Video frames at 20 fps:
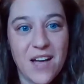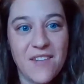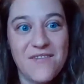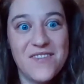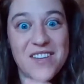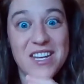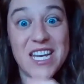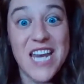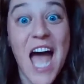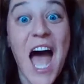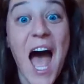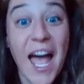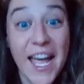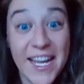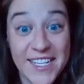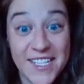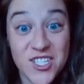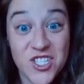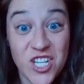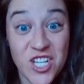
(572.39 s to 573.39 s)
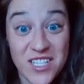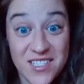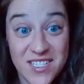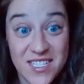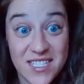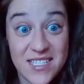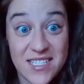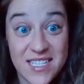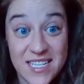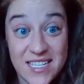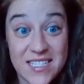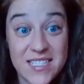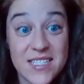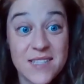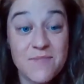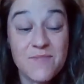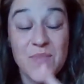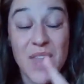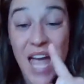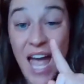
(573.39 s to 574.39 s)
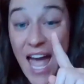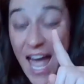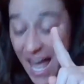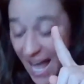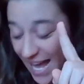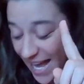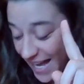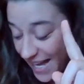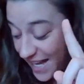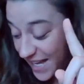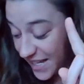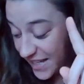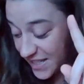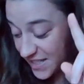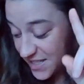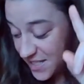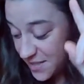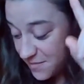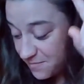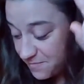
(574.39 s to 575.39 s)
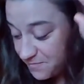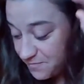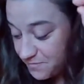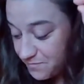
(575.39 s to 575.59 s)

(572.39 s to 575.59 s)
of 9 justices, and